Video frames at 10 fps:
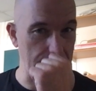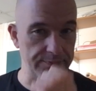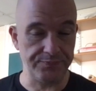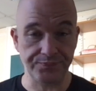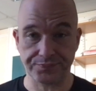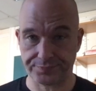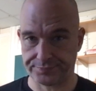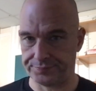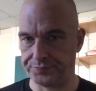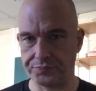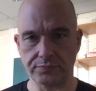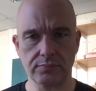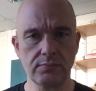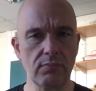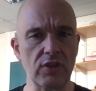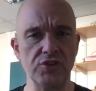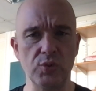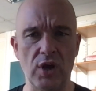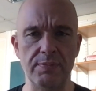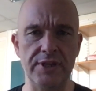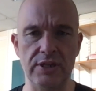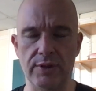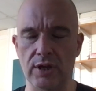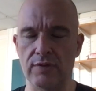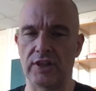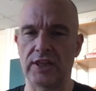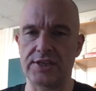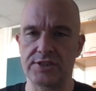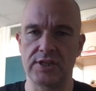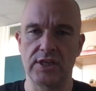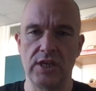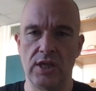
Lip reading: so what I've been doing over the last